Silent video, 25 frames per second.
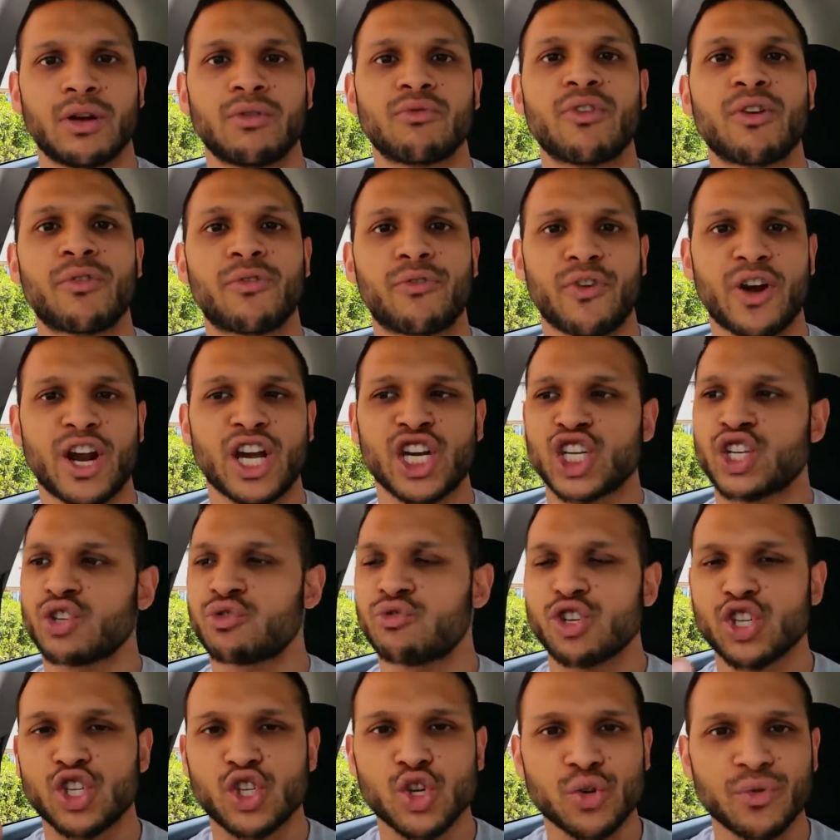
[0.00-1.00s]

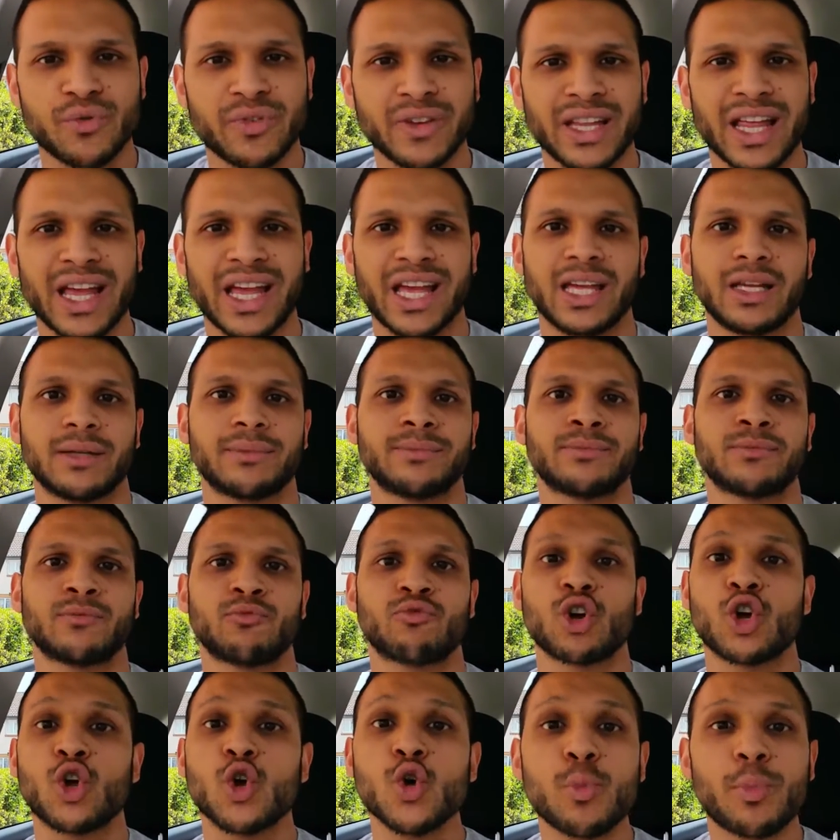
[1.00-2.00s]
refresh, rejuvenate,
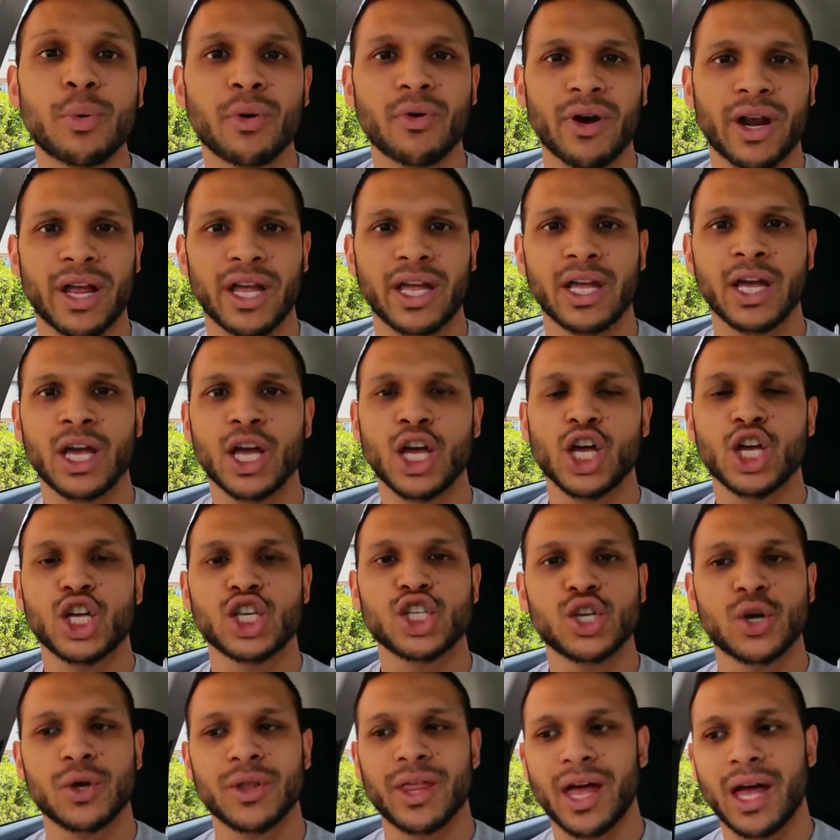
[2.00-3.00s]
recuperate,
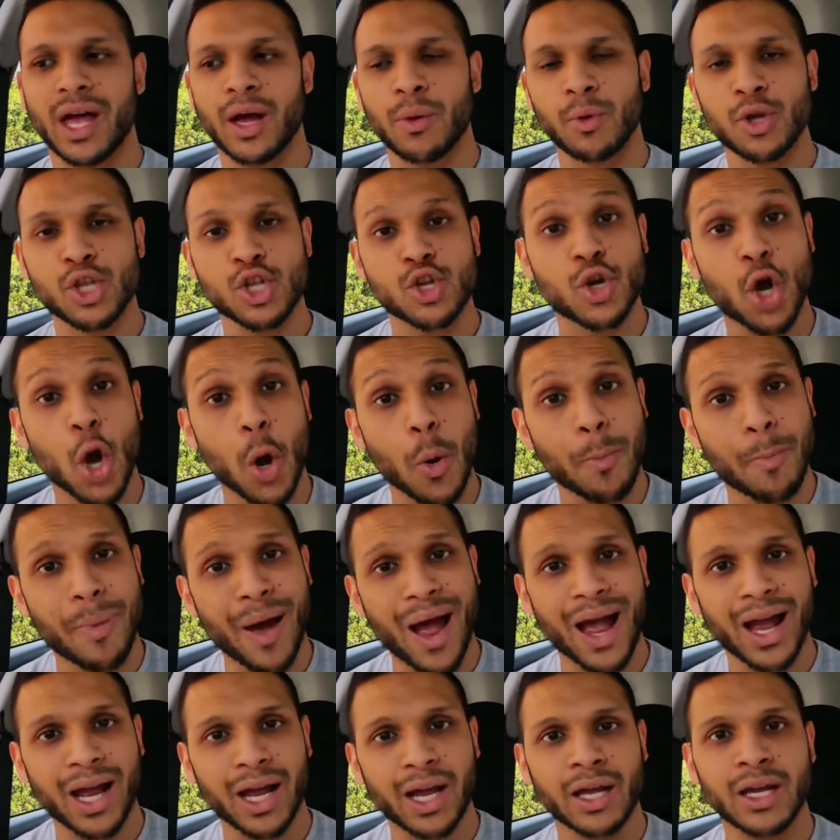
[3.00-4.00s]
so that when you go
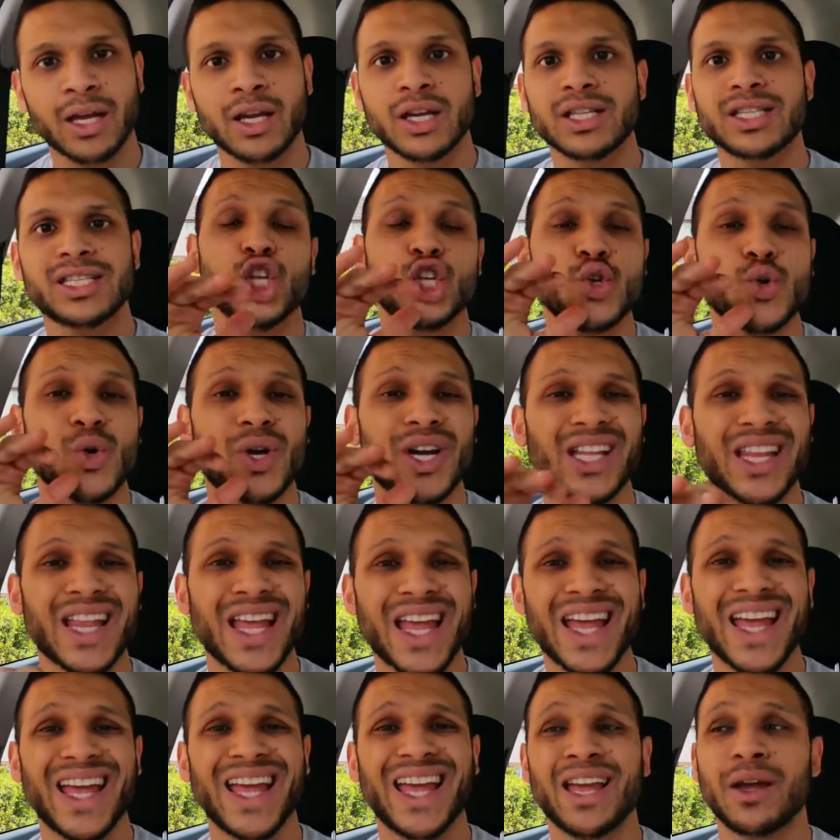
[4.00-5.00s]
back, you can
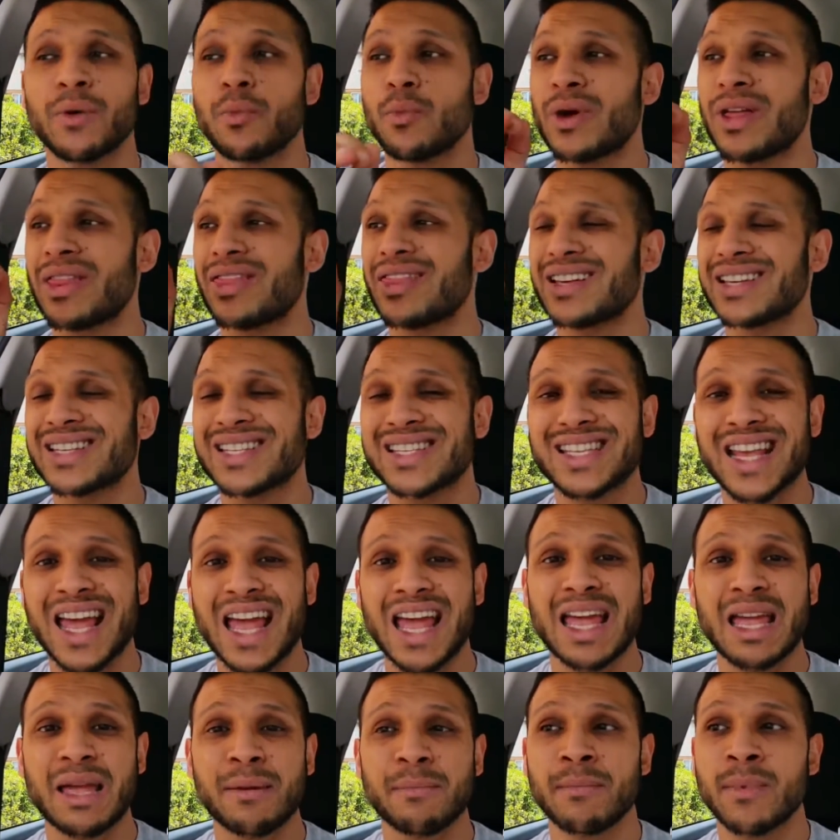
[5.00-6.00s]
hit it with the
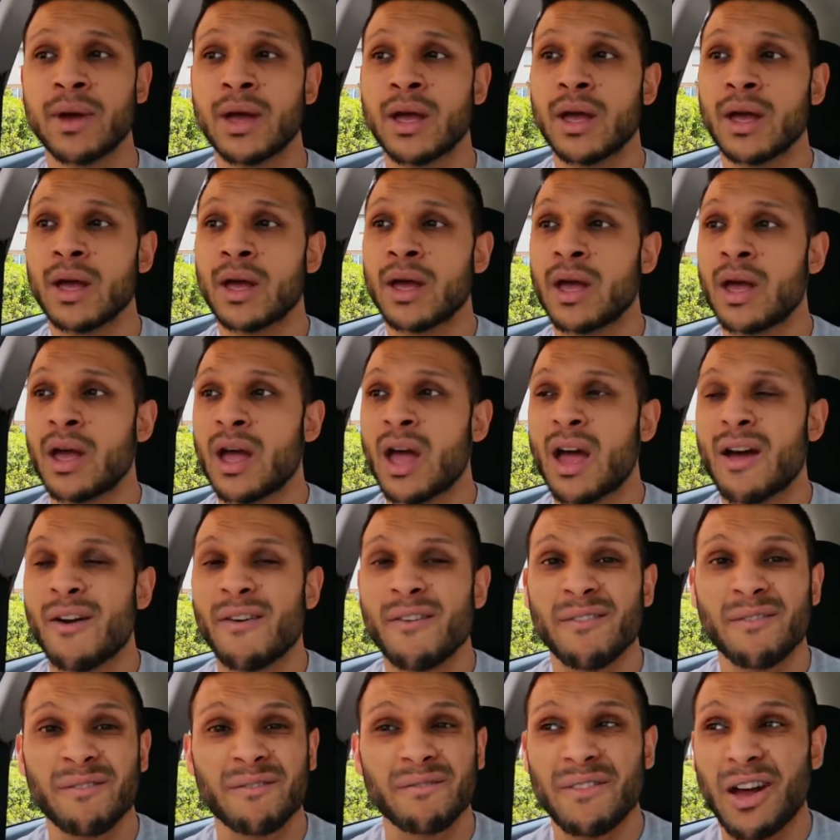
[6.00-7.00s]
same
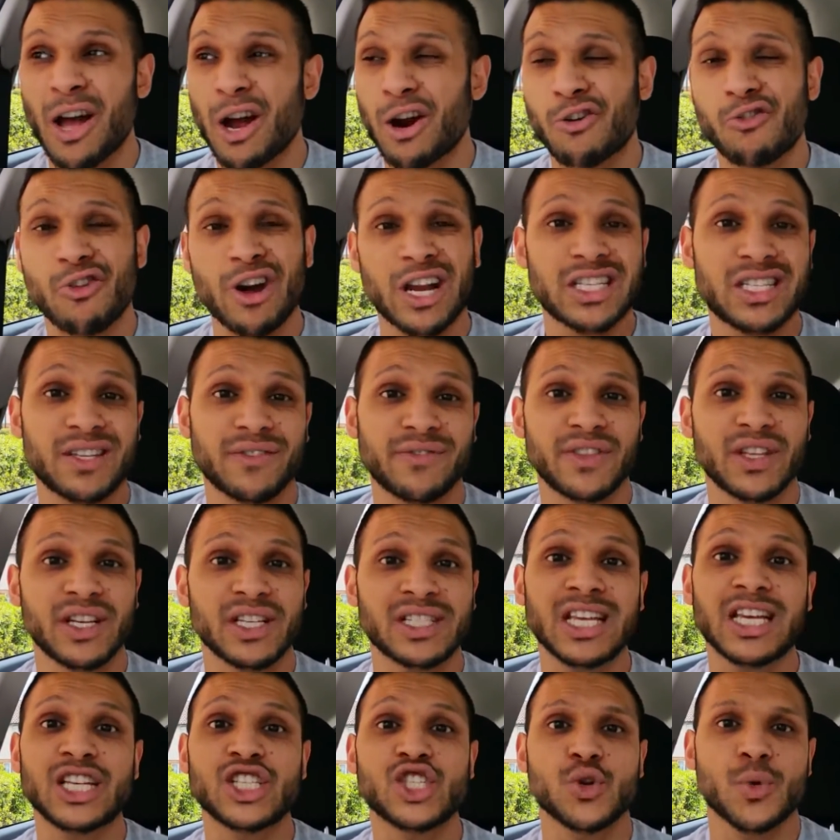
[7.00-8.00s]

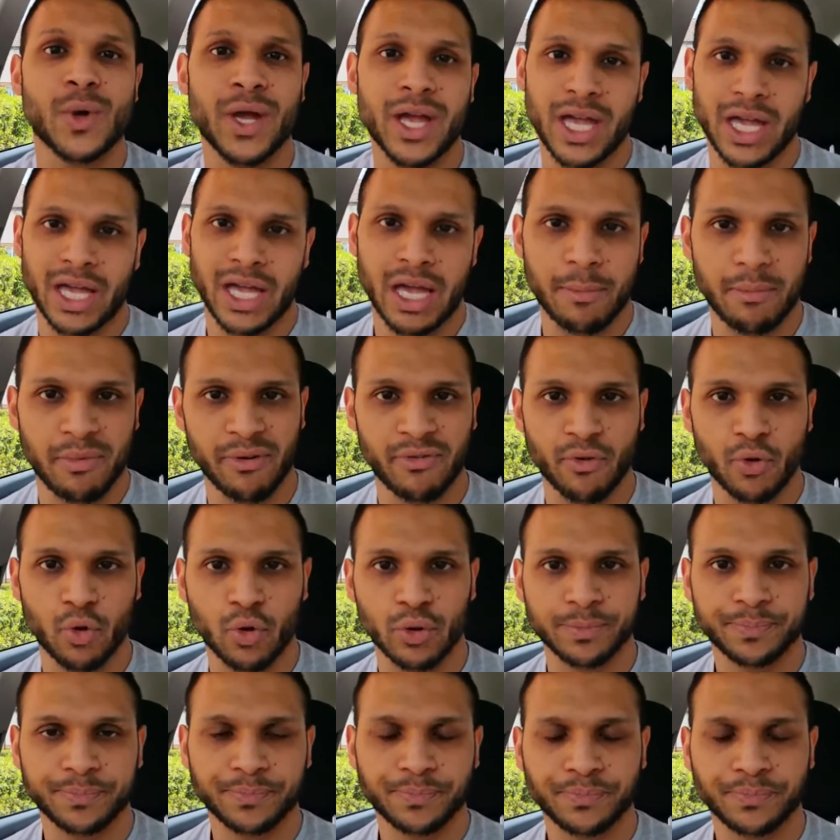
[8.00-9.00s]
aggressiveness as you were hitting it before.